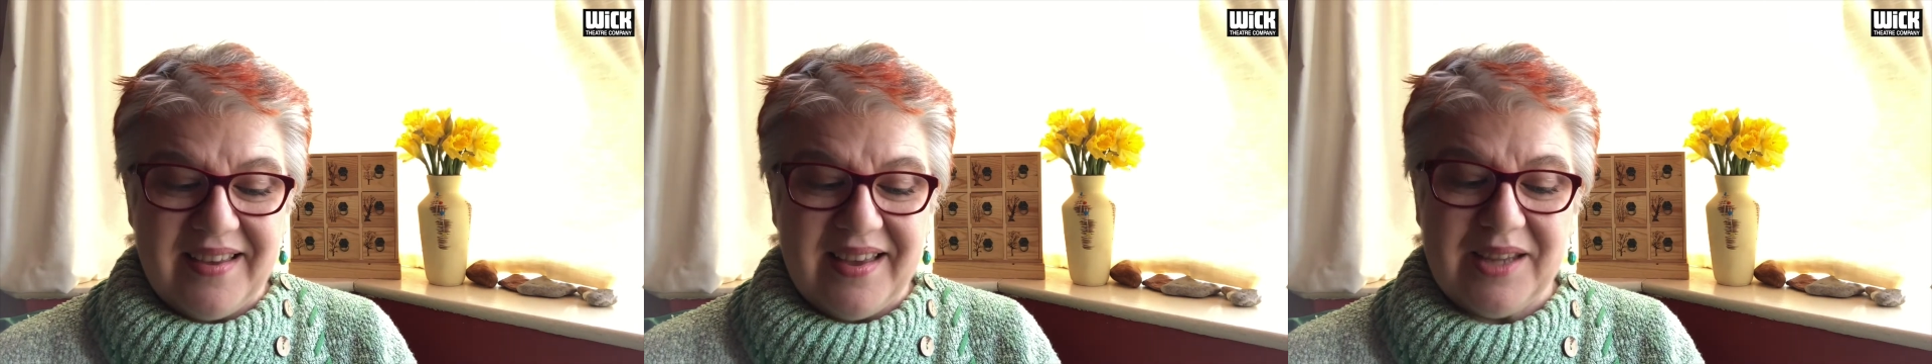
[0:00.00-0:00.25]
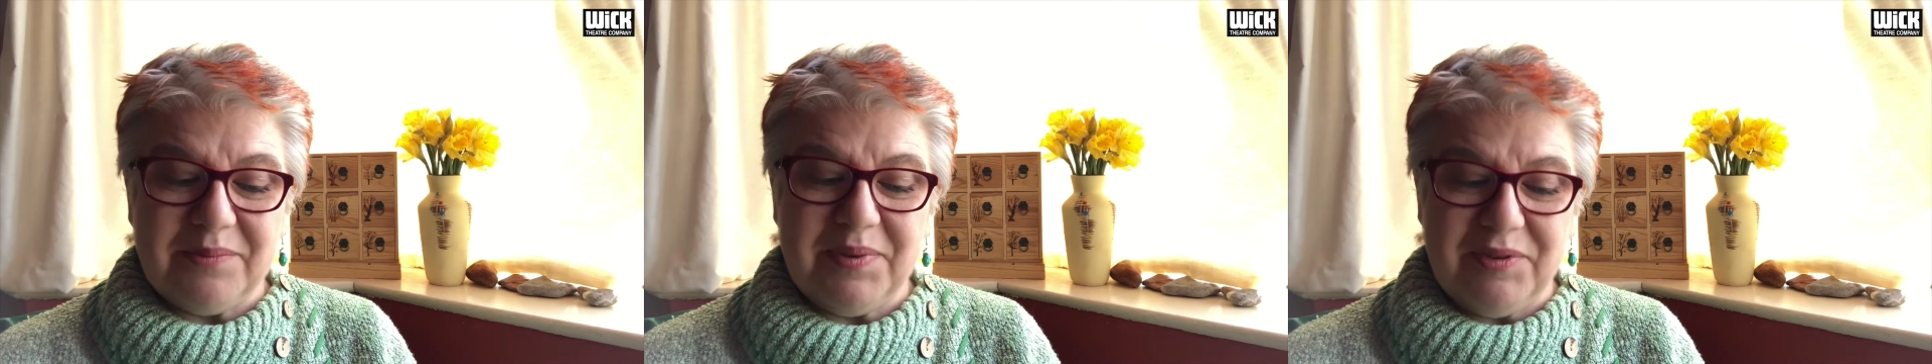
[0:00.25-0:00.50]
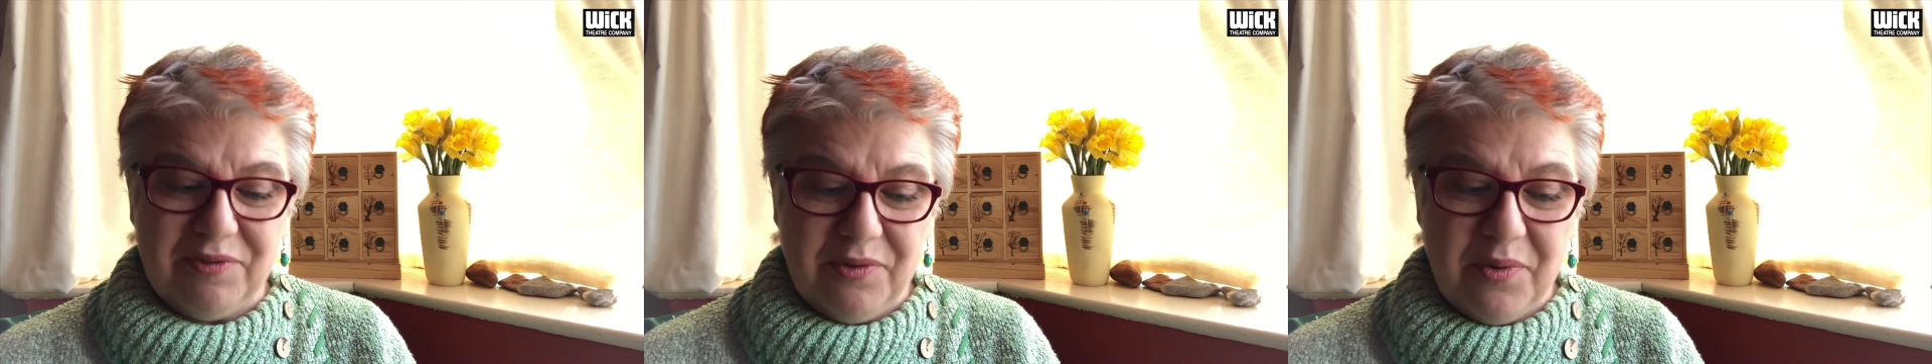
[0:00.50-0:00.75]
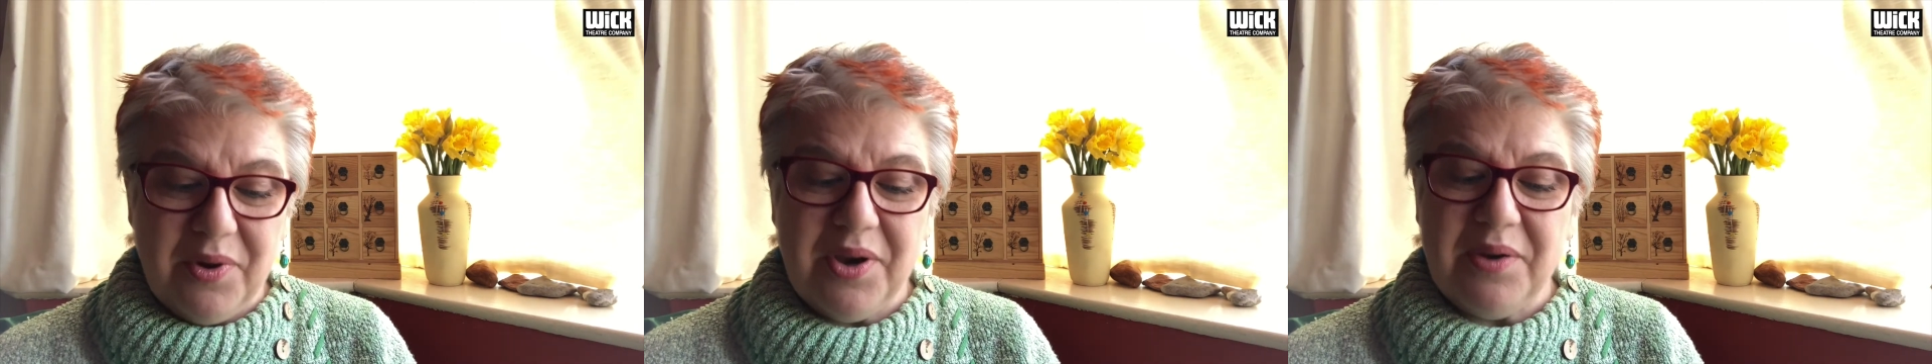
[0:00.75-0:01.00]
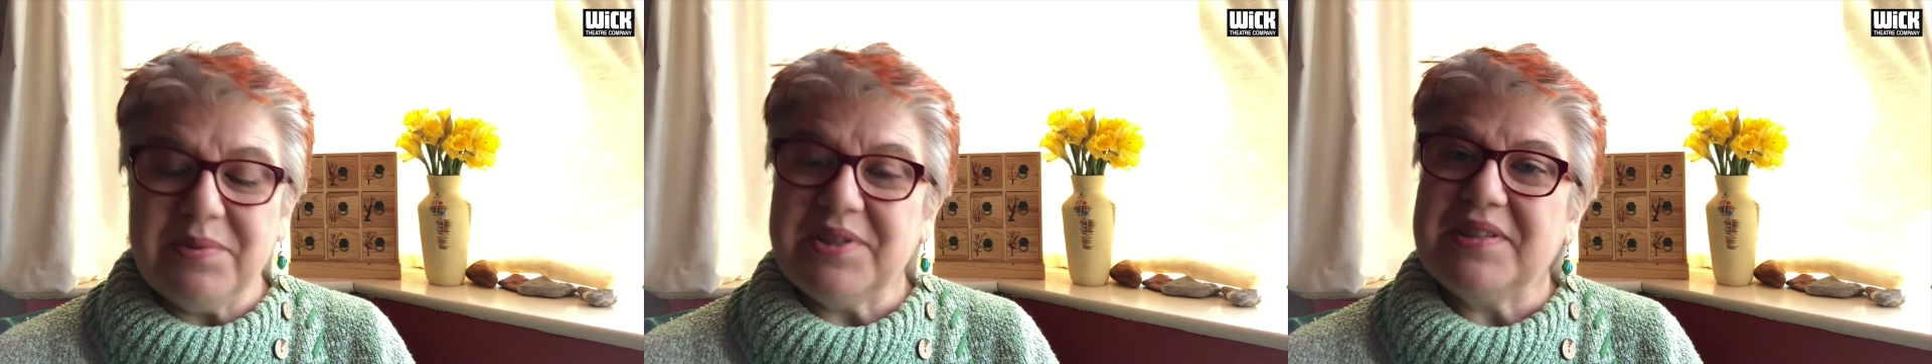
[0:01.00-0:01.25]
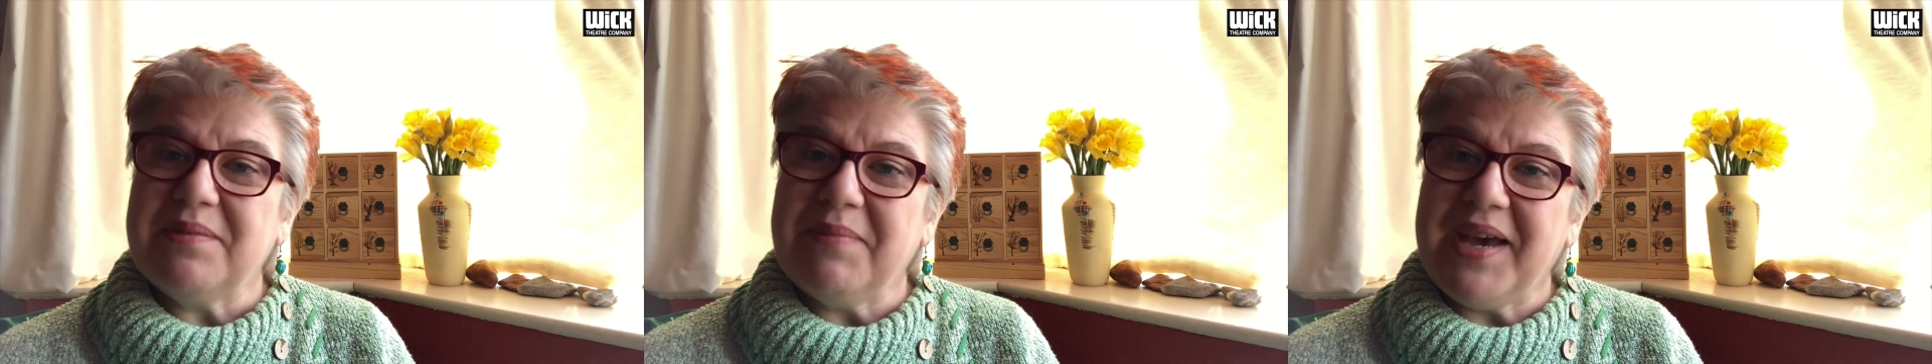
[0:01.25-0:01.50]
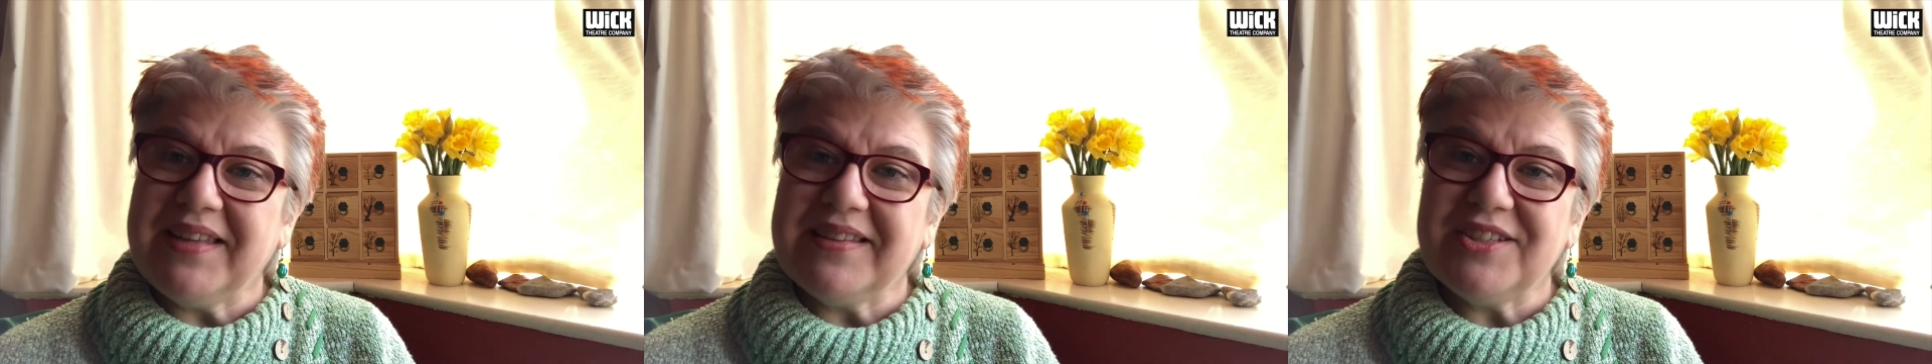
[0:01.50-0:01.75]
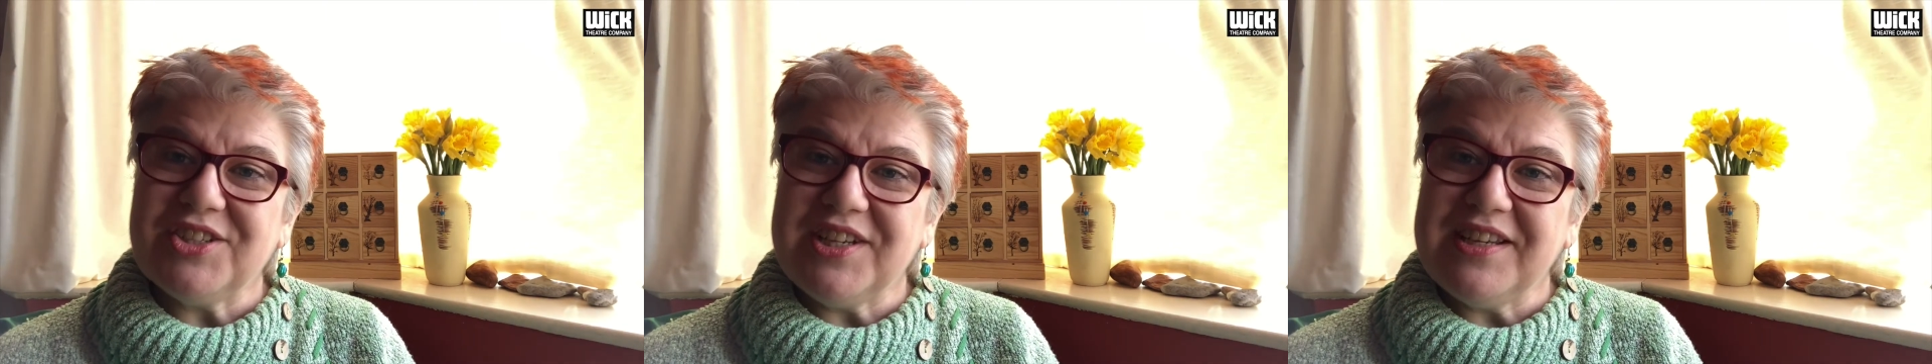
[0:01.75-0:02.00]
and before her was the man
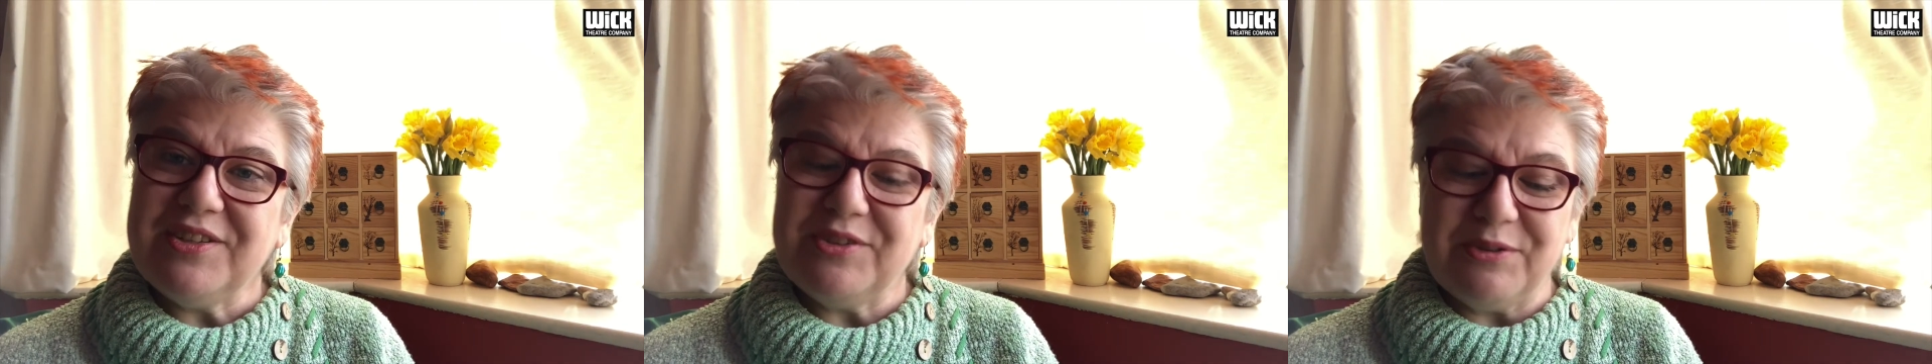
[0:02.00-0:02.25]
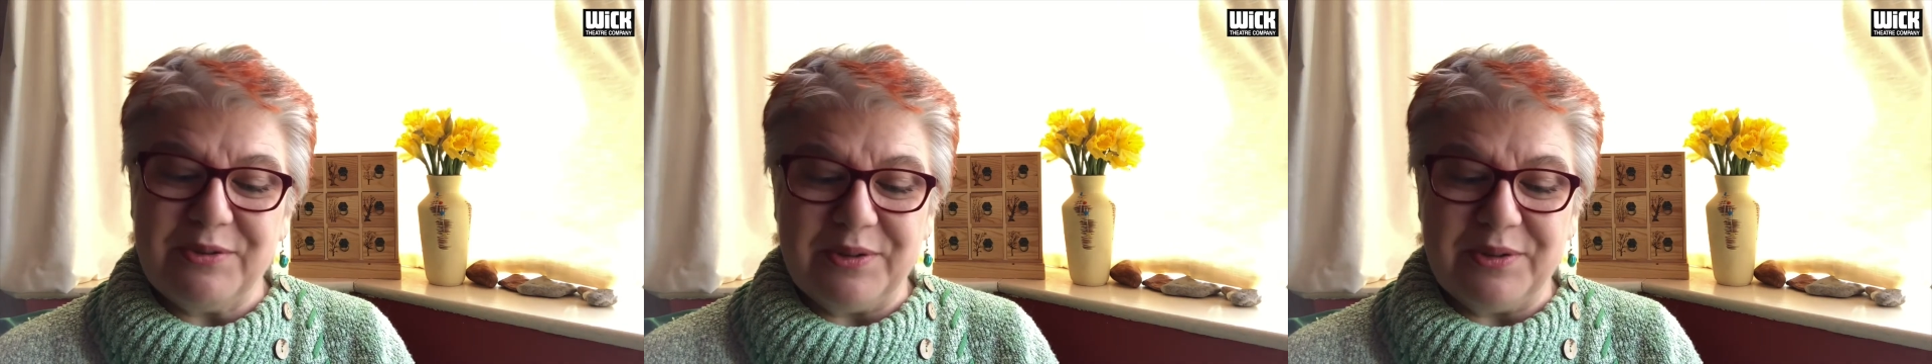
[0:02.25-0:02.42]
that she adored.